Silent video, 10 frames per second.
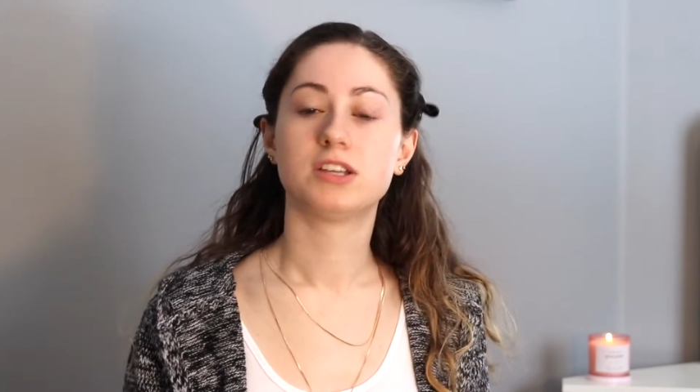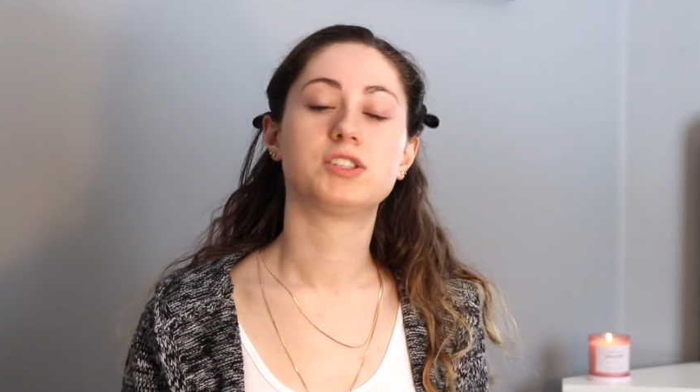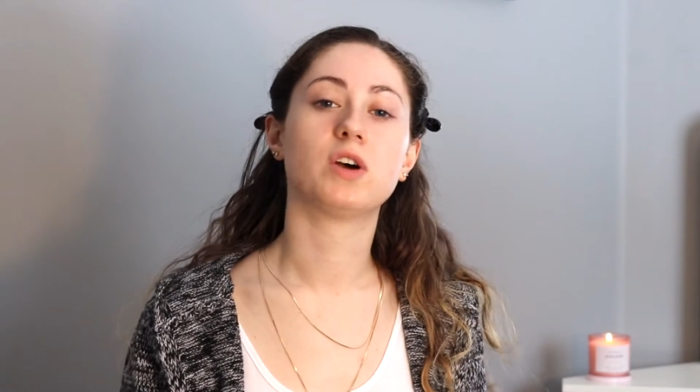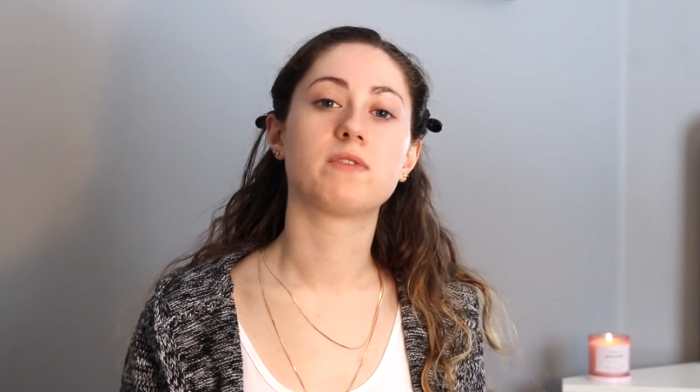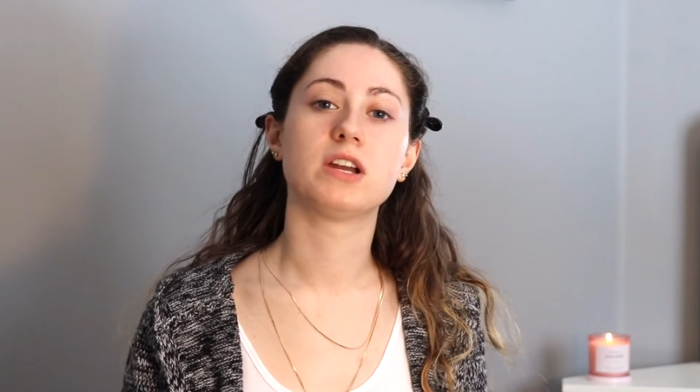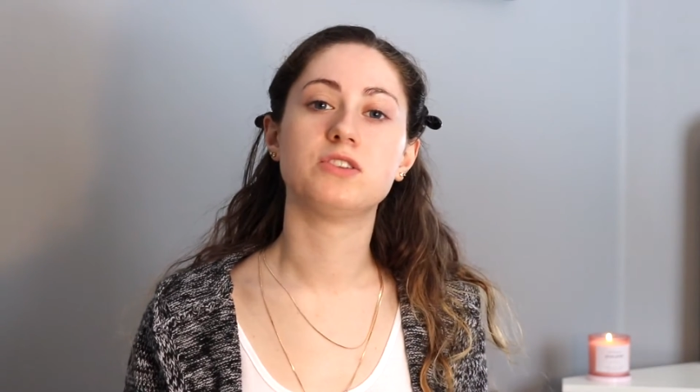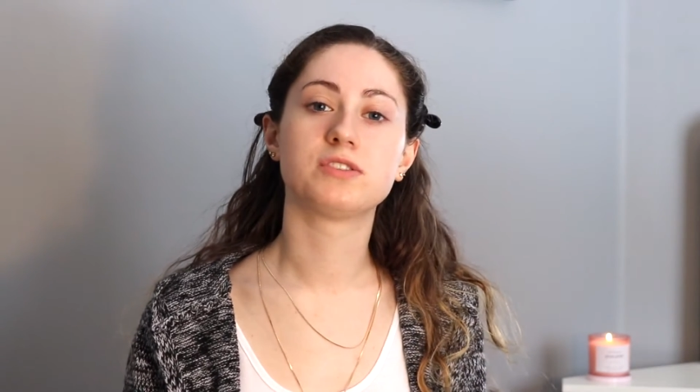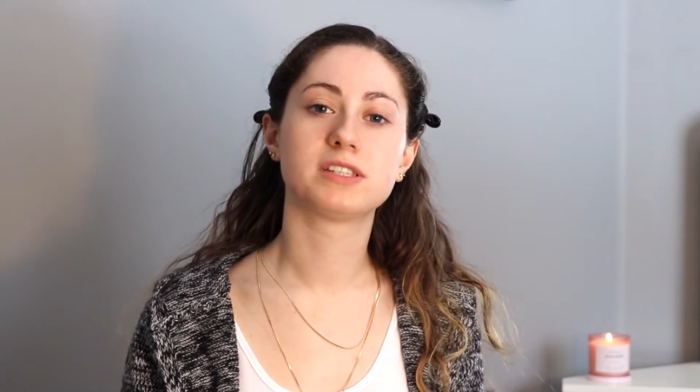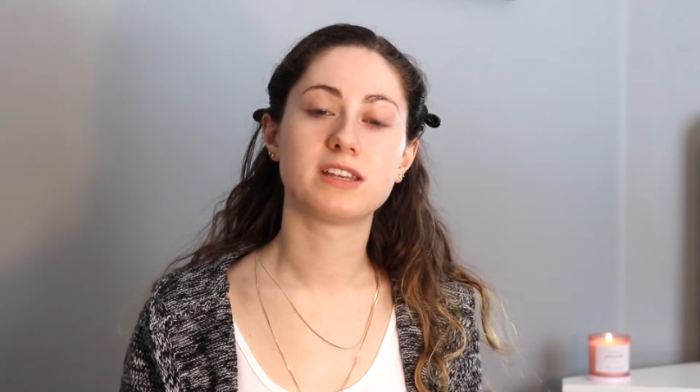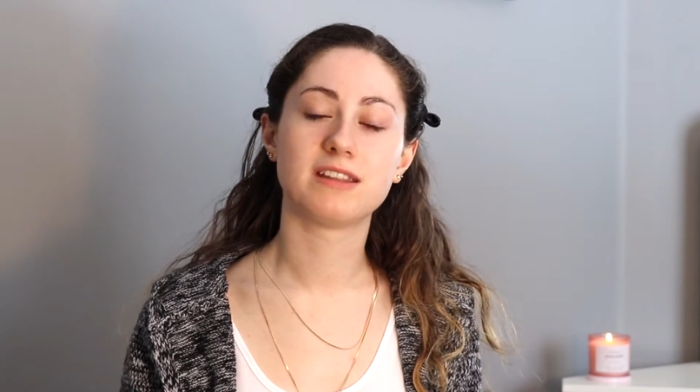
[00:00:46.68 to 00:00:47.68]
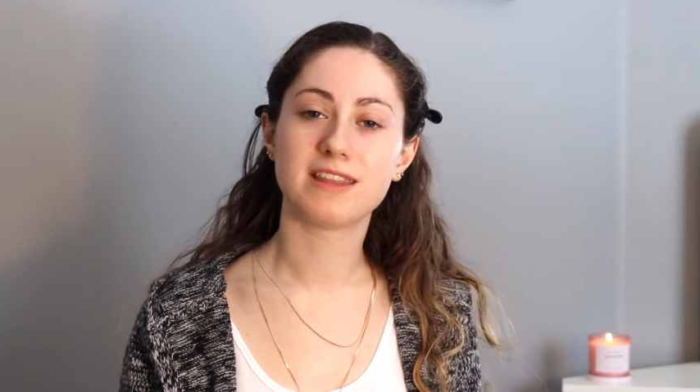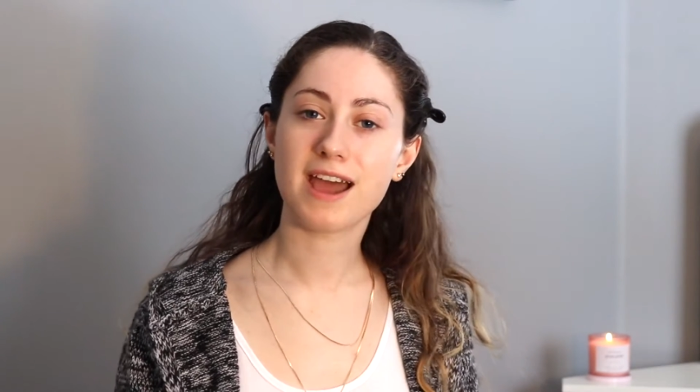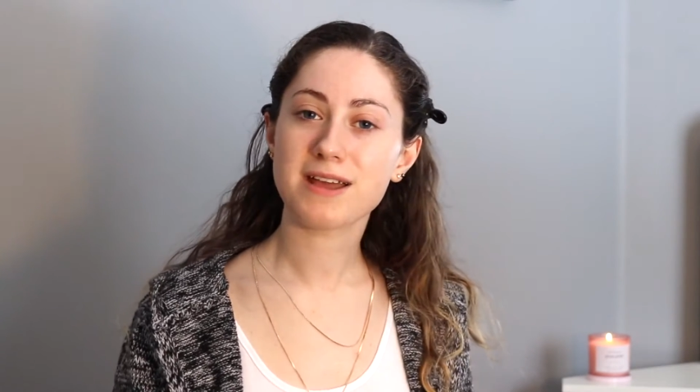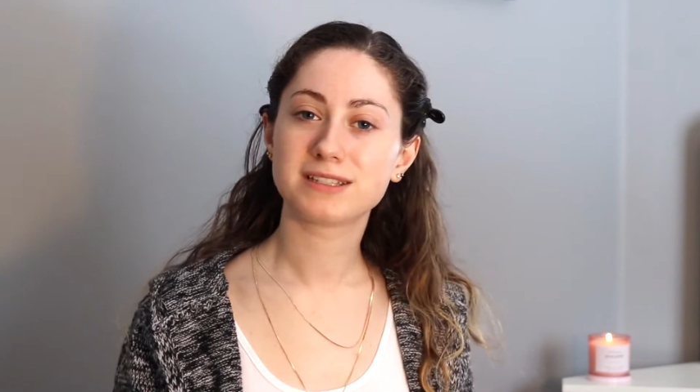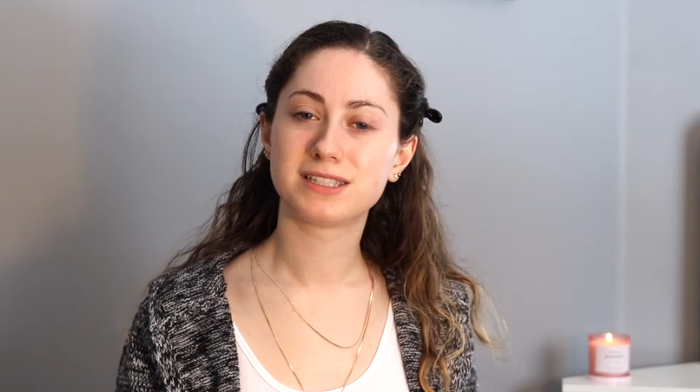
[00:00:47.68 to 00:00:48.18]
So if you're interested in
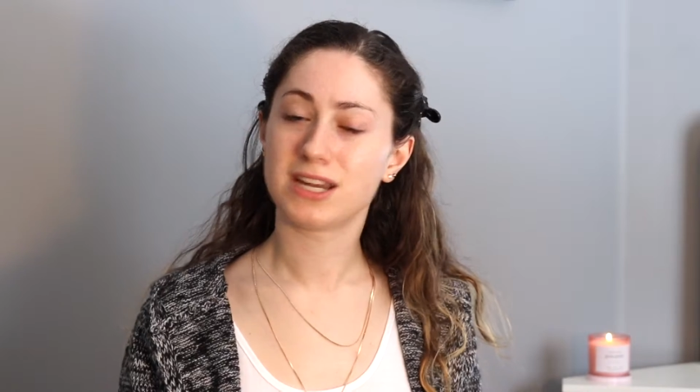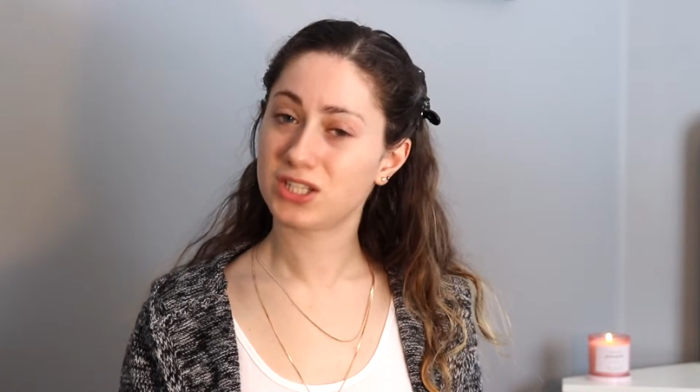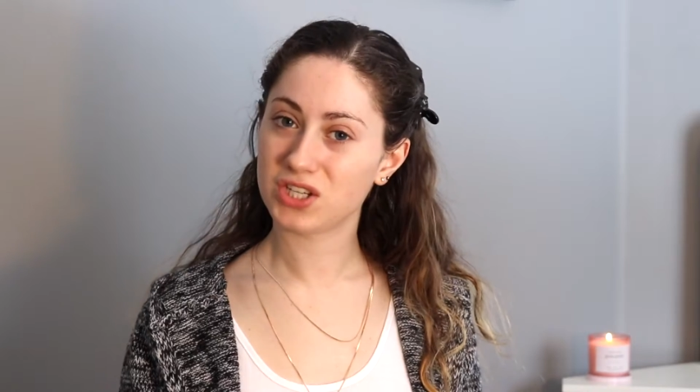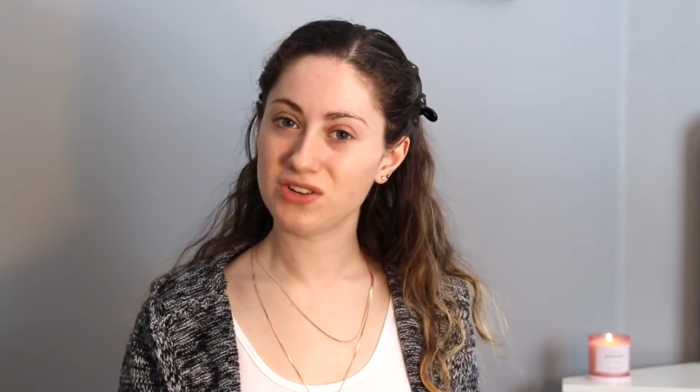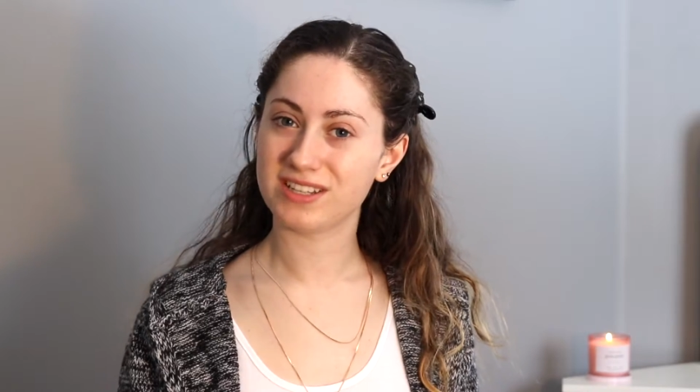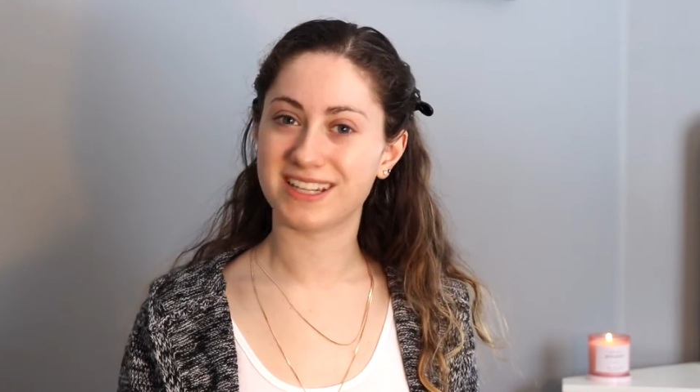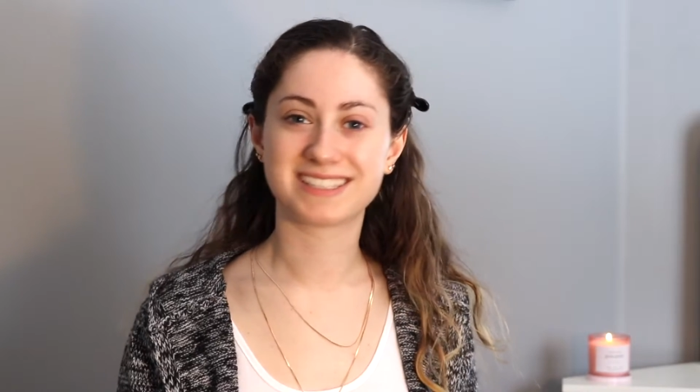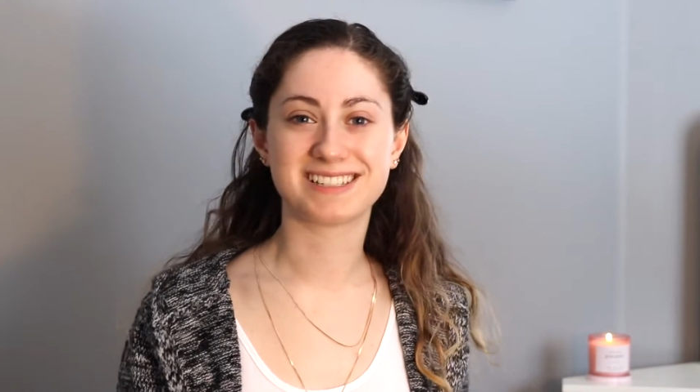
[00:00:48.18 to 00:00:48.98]
that, stay tuned and let's